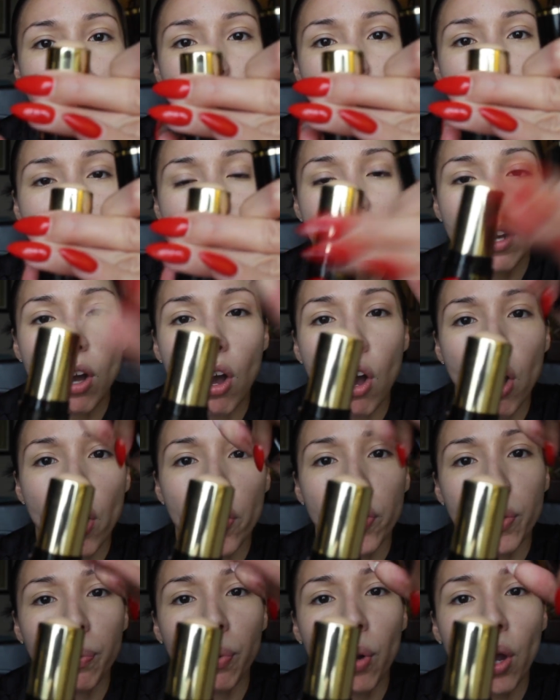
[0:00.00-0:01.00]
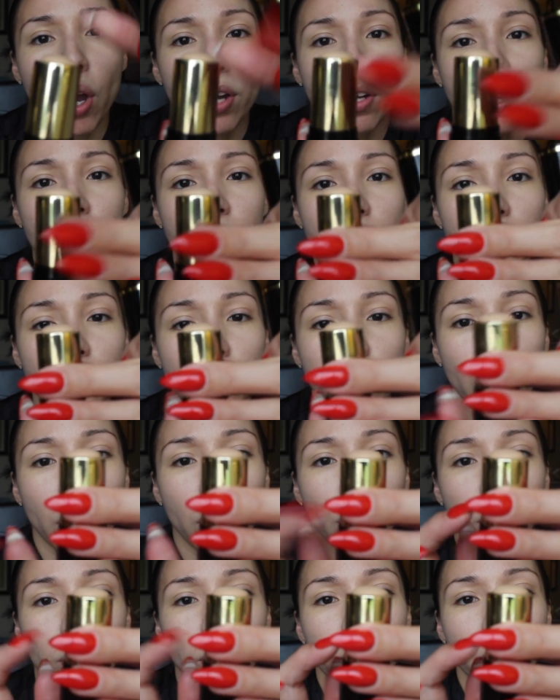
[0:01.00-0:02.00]
make all the product
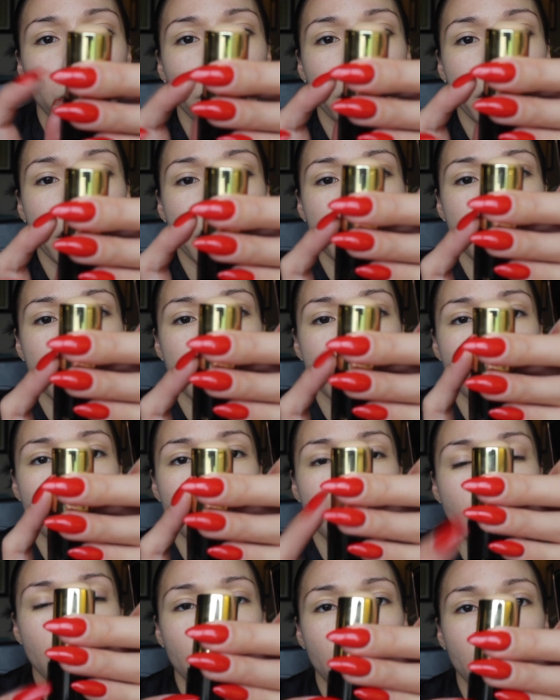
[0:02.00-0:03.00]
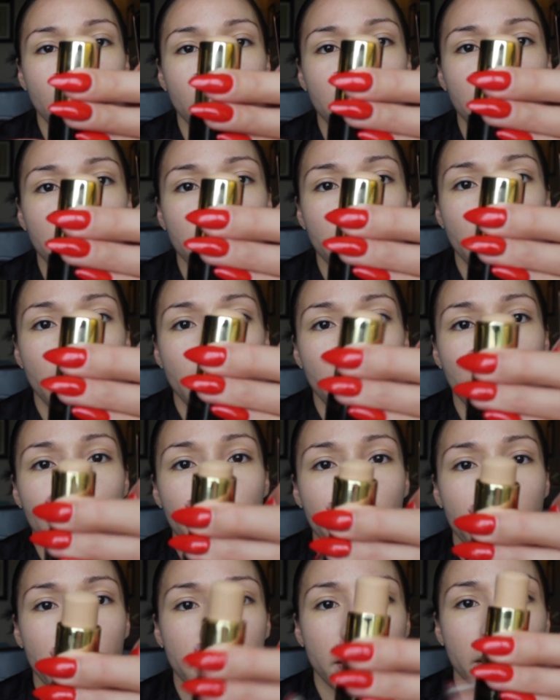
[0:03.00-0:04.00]
go in this tube.
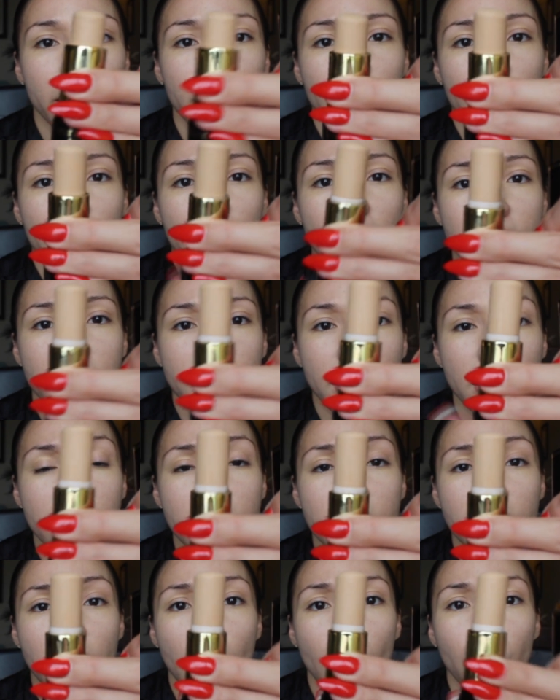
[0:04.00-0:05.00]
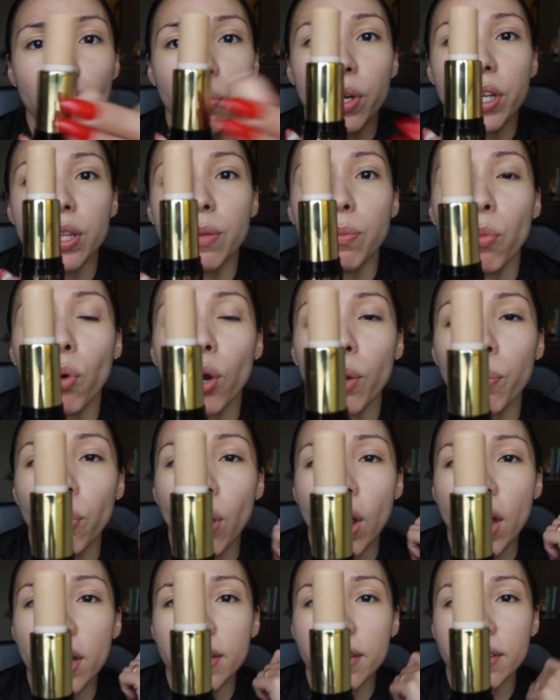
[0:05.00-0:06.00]
But it does come with more
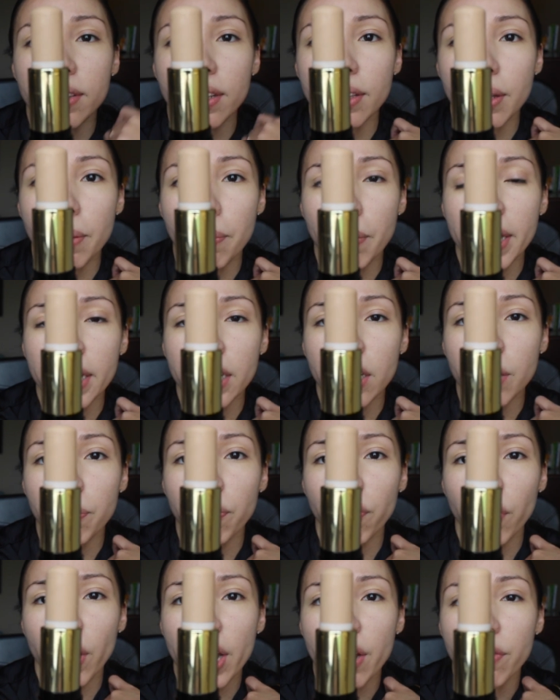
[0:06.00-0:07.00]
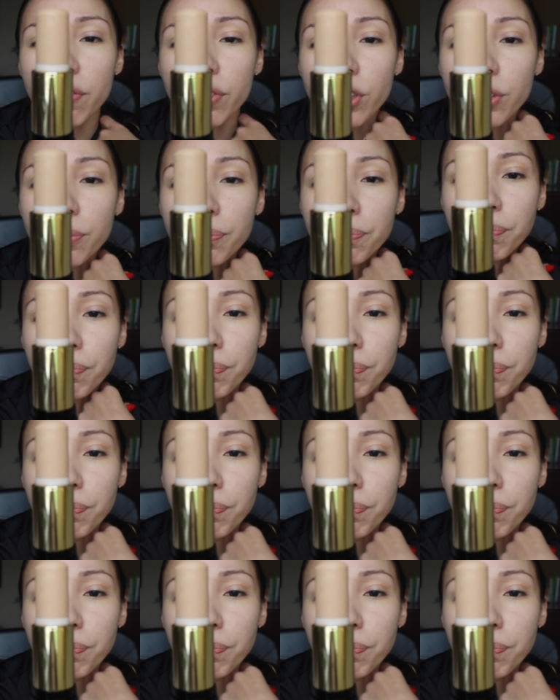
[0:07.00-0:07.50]
product than the Makeup Forever